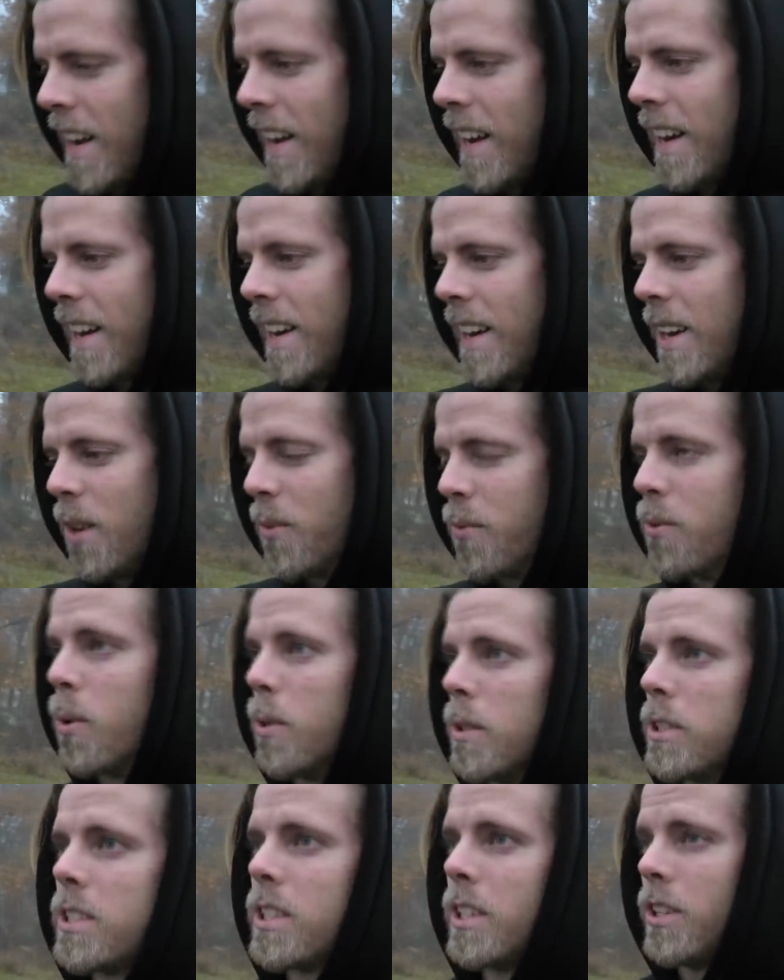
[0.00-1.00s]
Of
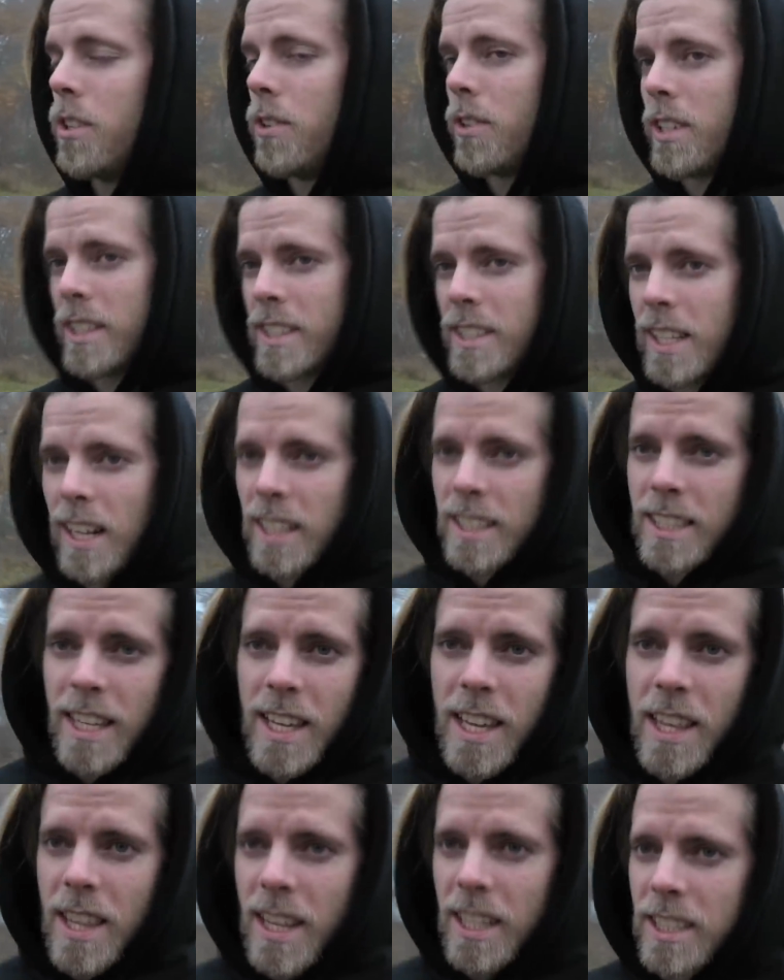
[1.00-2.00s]
course, you can still
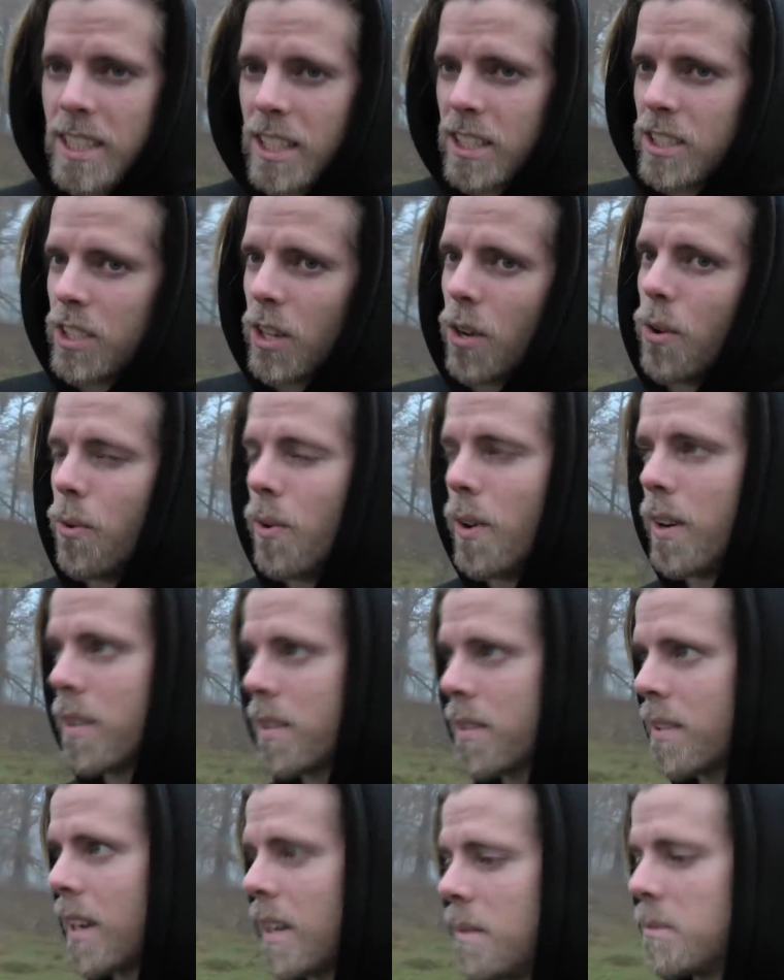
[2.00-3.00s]
see this, so
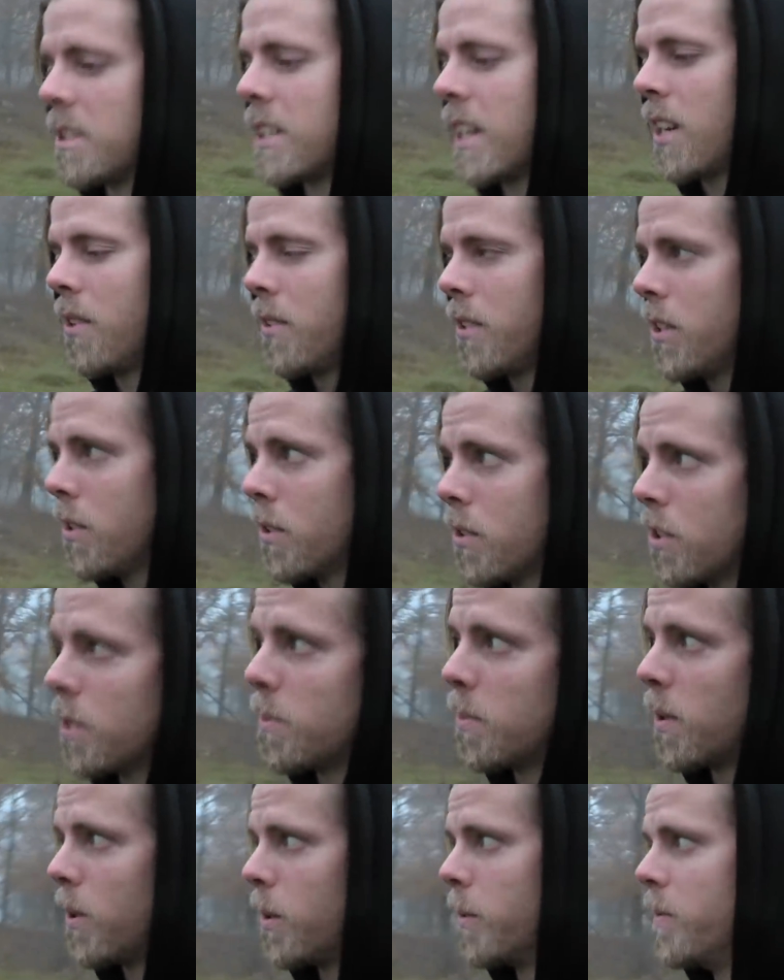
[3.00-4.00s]
I'm still on
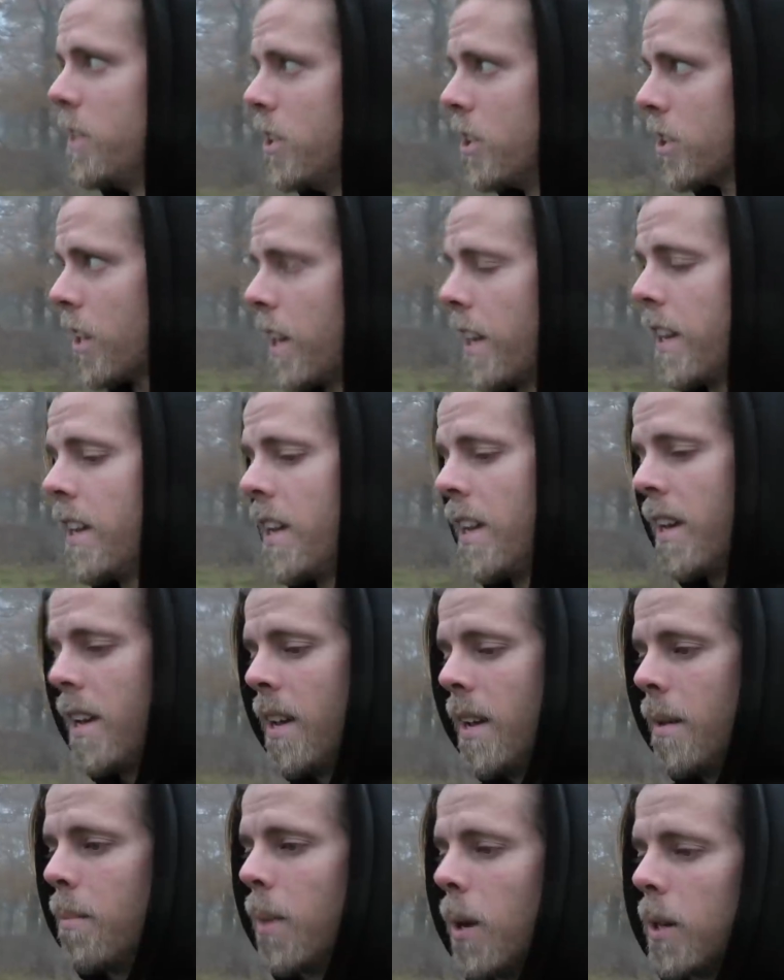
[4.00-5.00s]
YouTube, obviously,
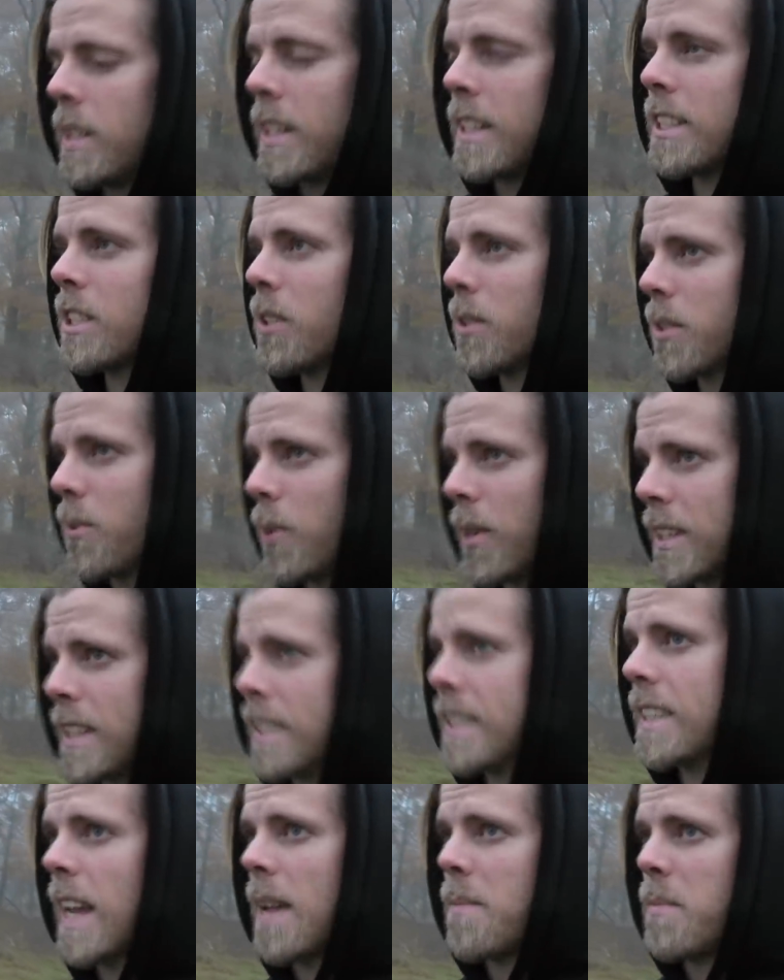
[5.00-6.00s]
but it's not quite
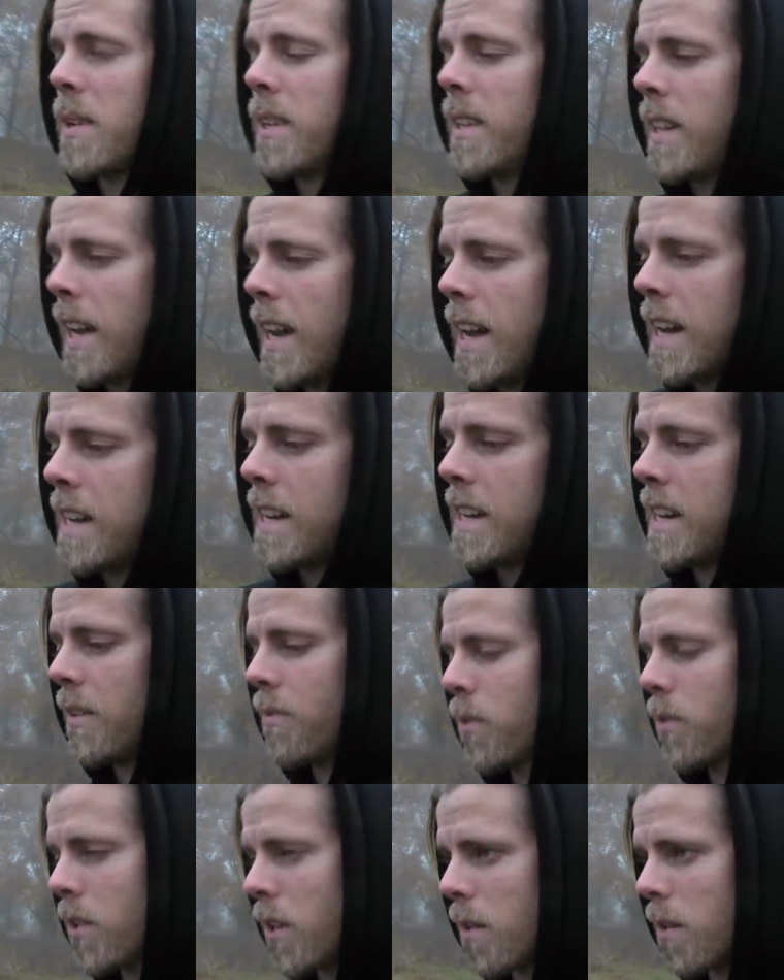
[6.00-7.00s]
the same. And
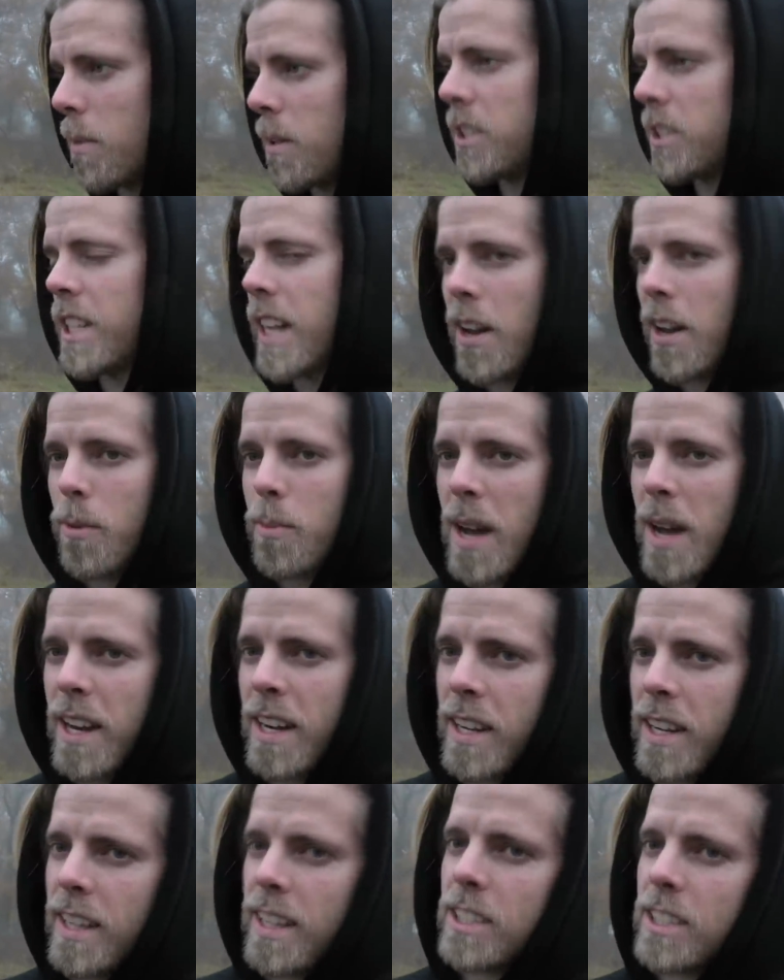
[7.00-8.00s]
if we're talking about shadow
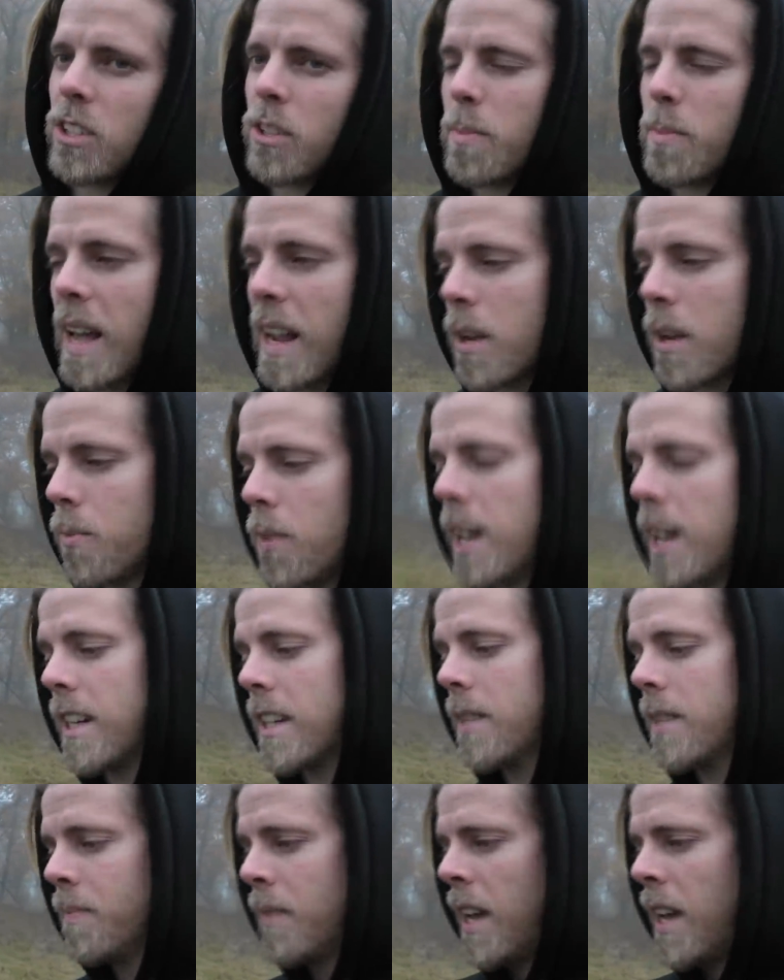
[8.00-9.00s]
banning, it's not black and
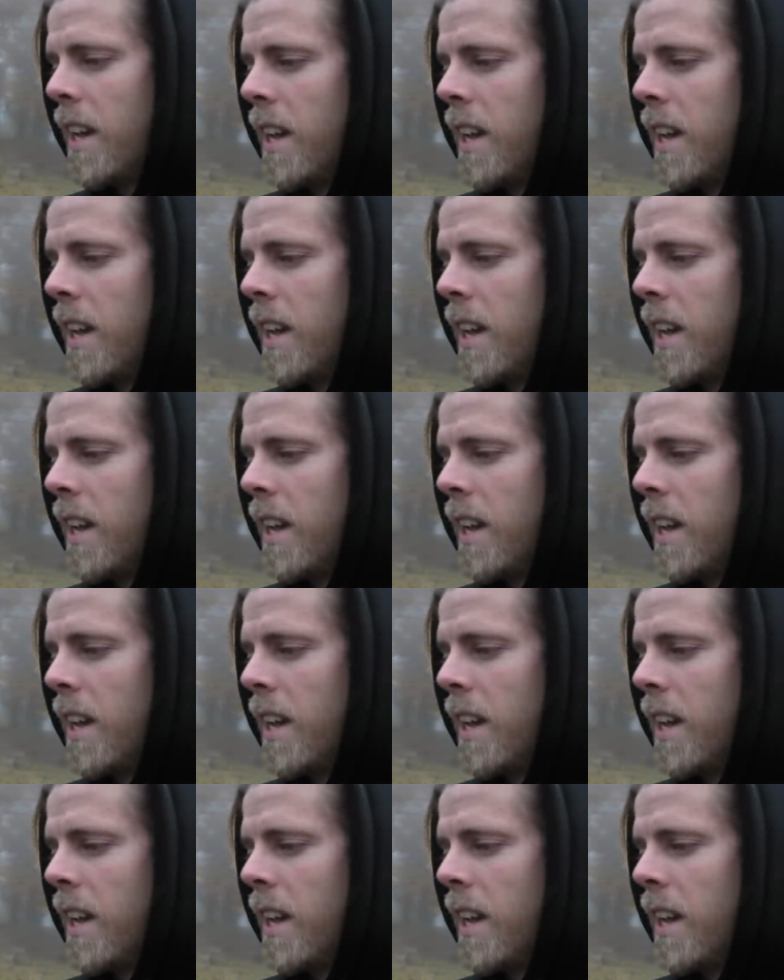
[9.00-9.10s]
white.